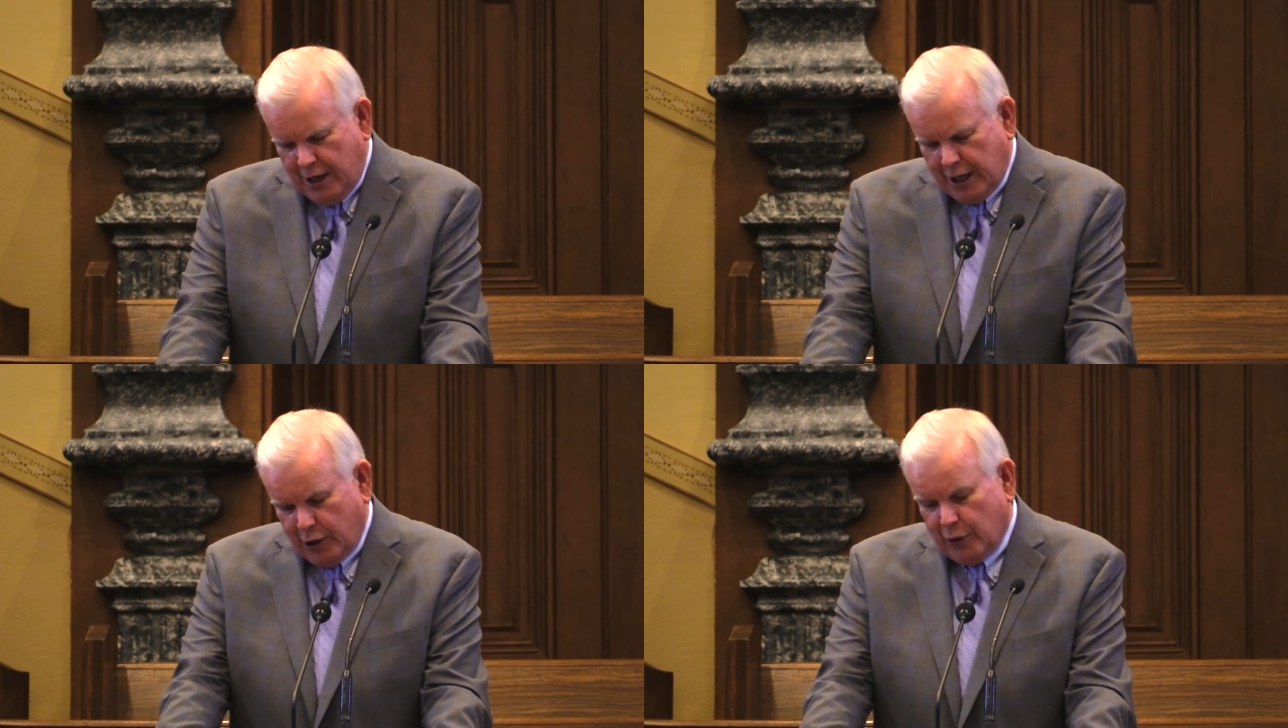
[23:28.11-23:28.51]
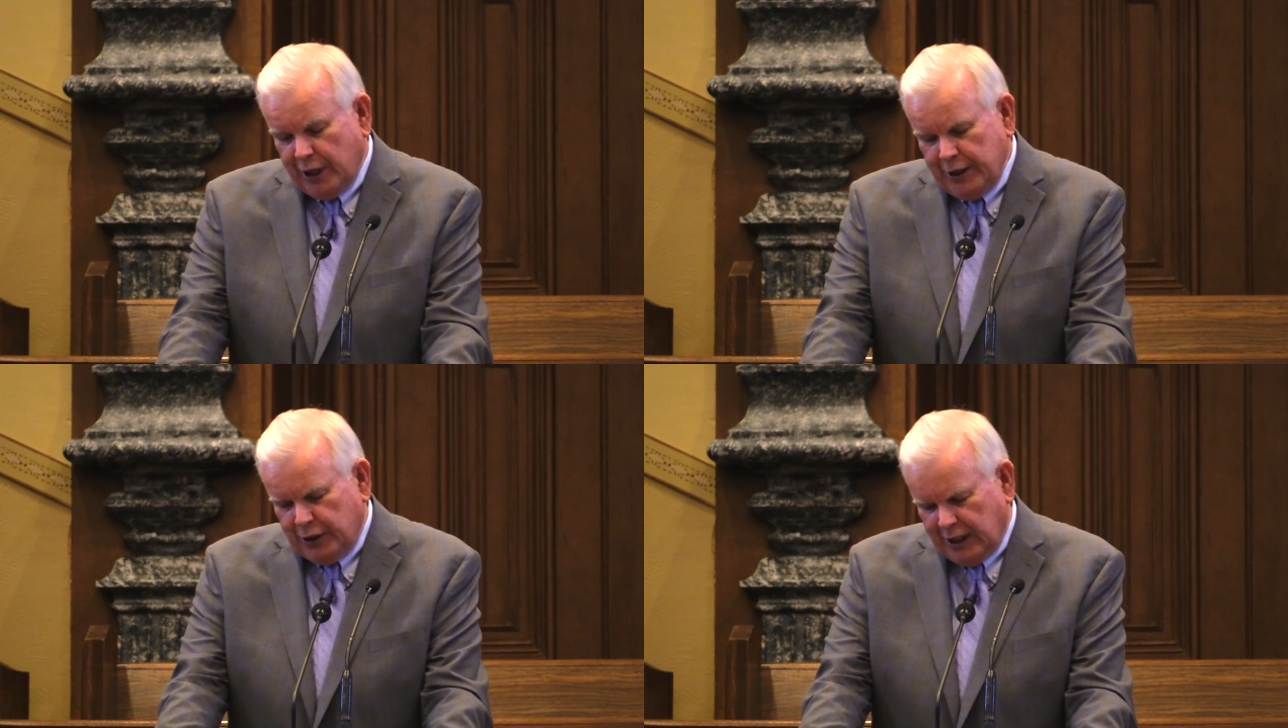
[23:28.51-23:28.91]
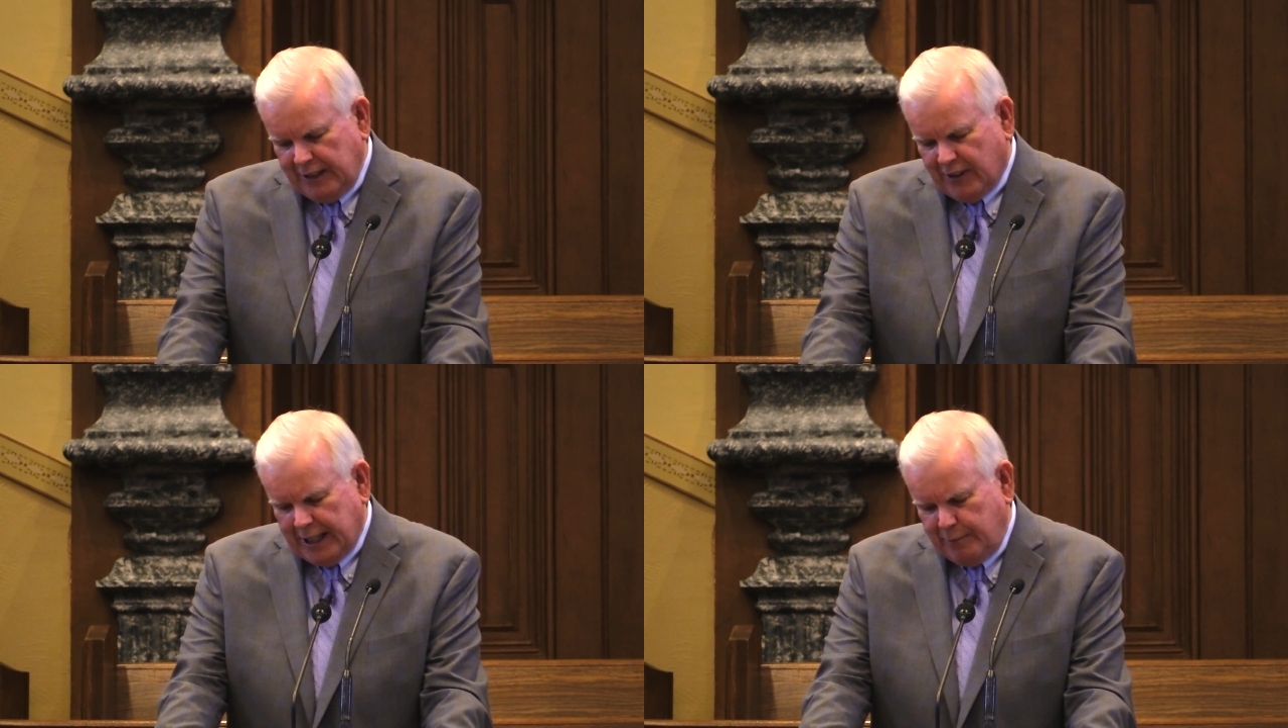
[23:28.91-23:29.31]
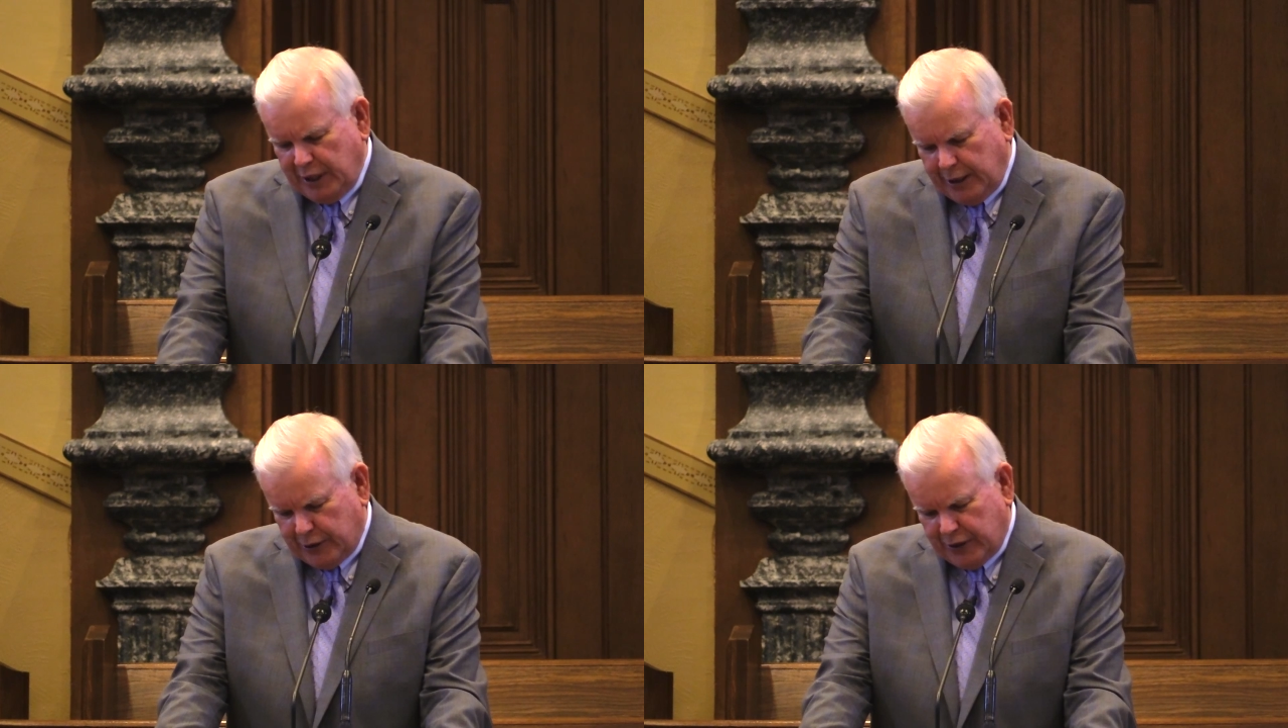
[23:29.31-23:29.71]
According to Levi
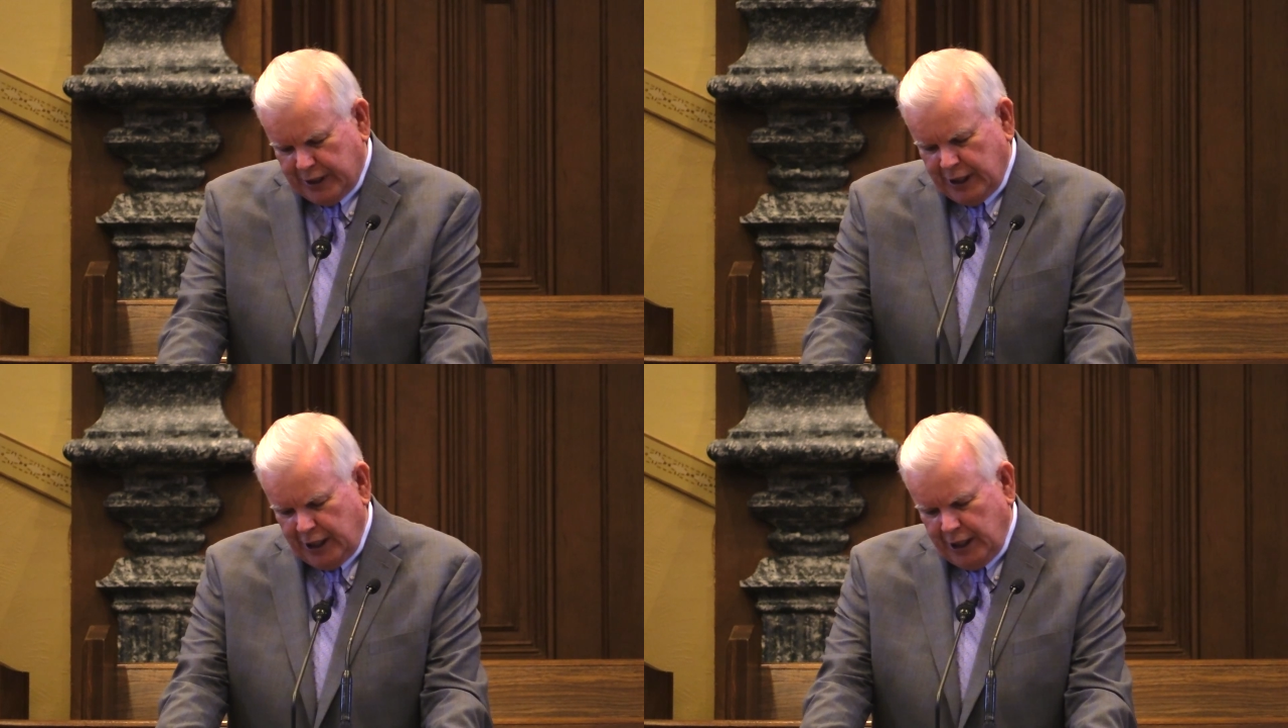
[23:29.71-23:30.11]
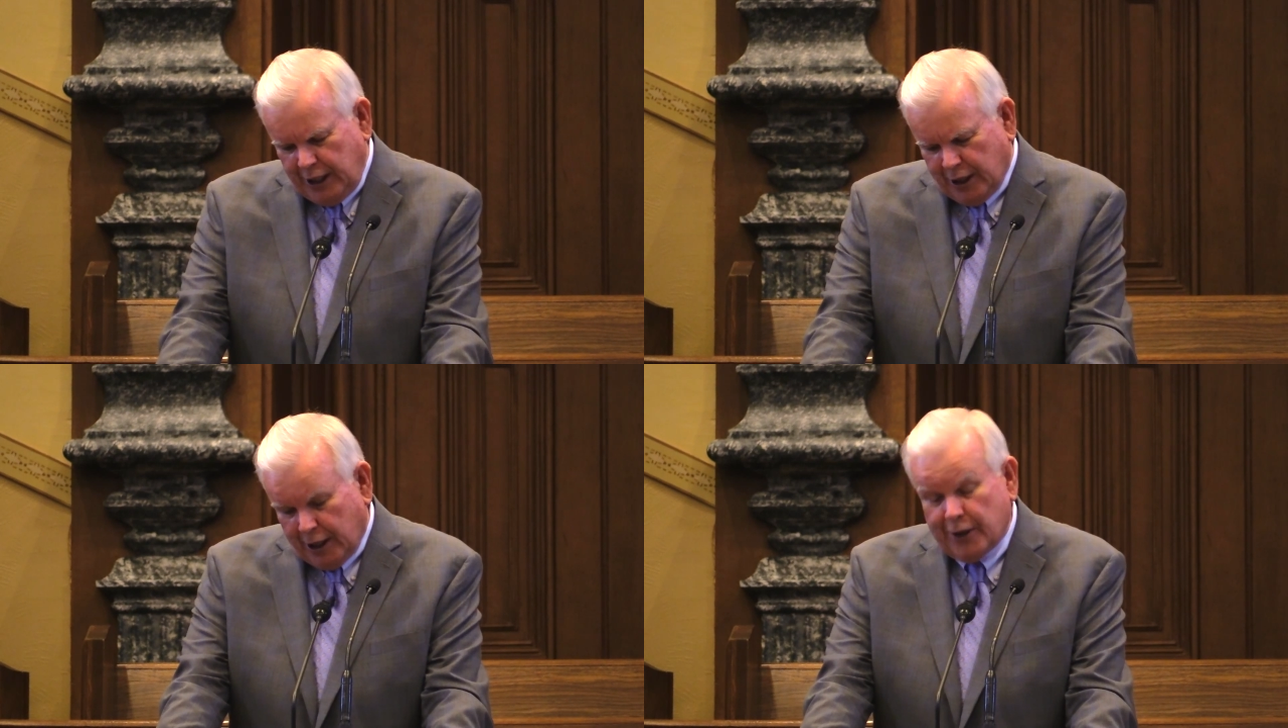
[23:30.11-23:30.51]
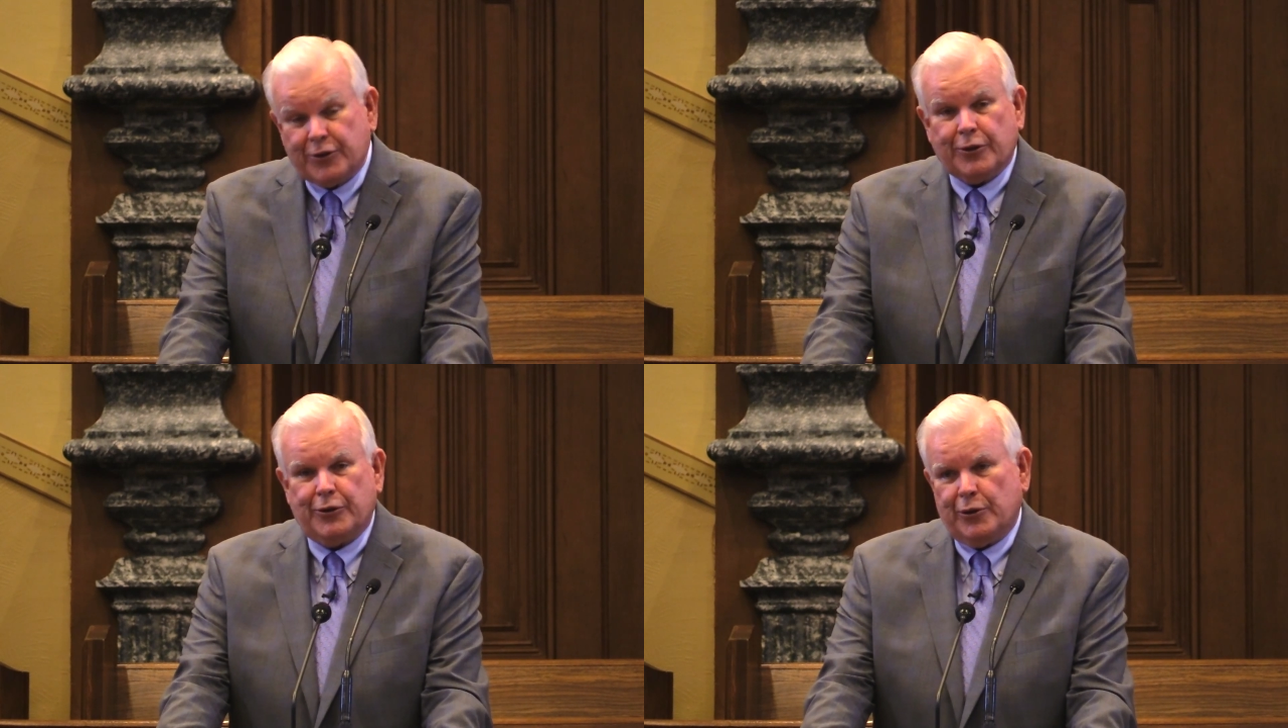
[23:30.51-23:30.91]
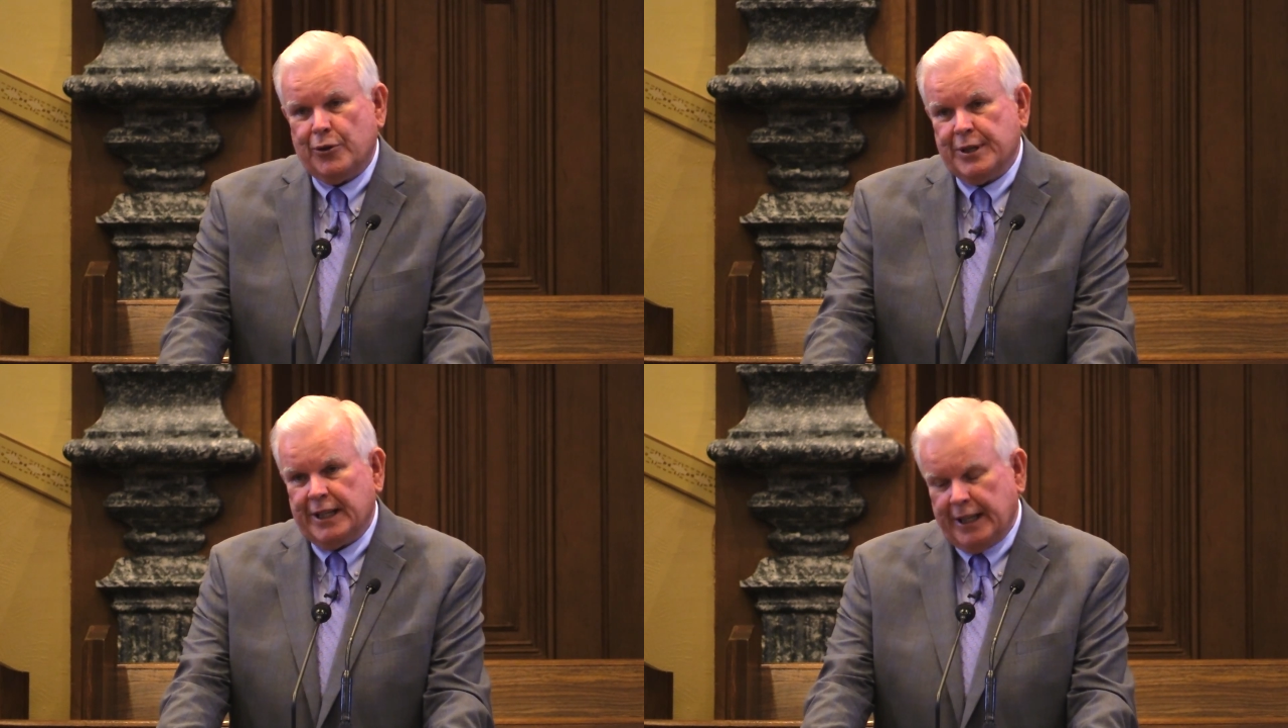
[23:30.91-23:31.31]
Peterson, he also
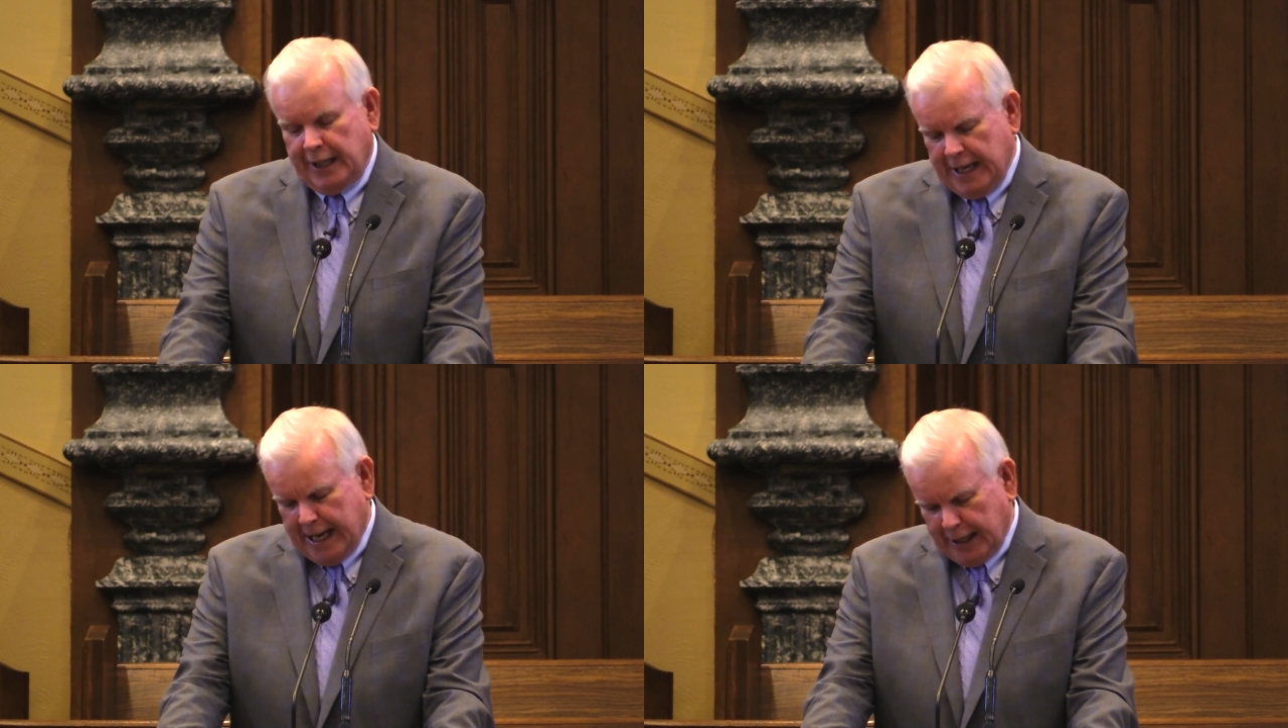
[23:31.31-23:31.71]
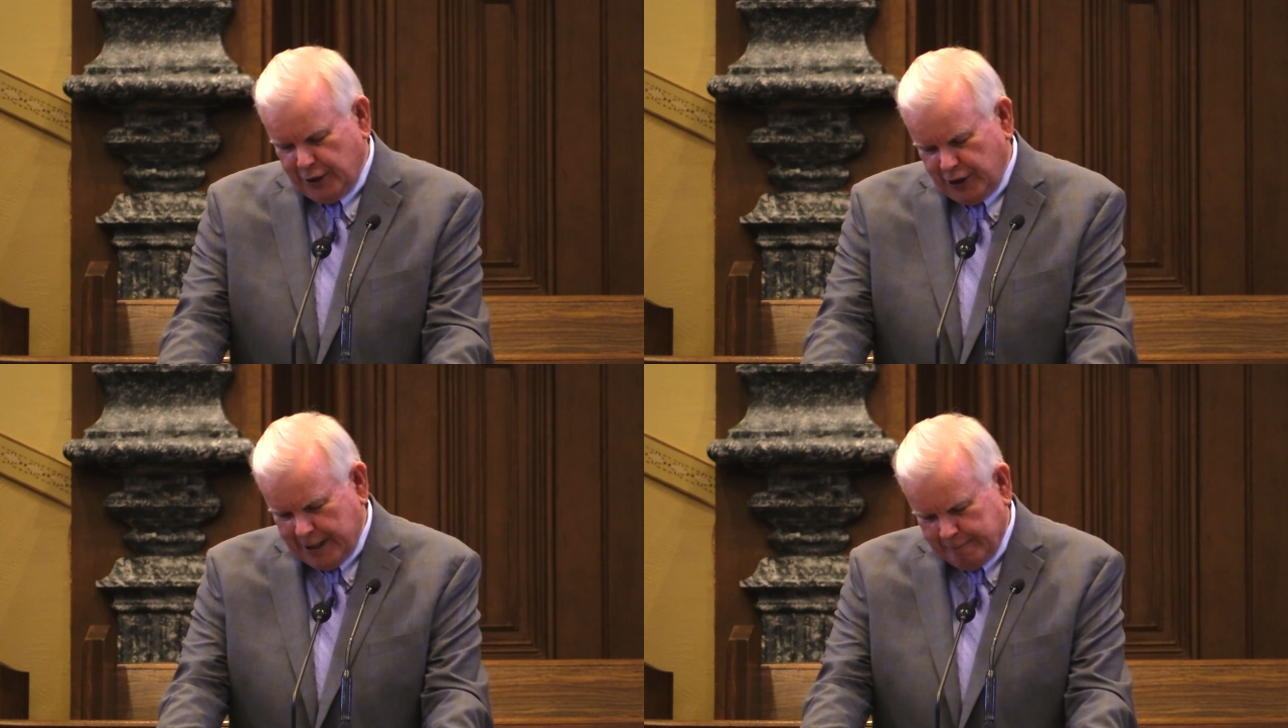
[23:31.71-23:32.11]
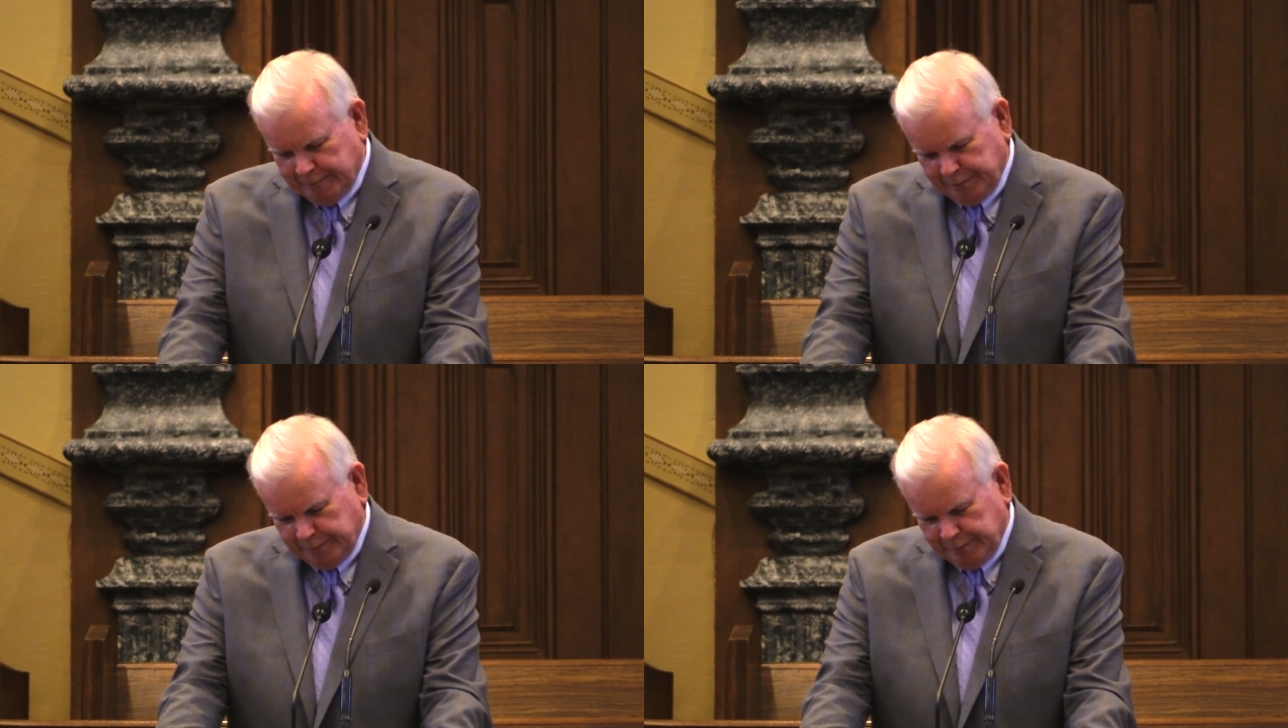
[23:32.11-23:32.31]
drew an analogy.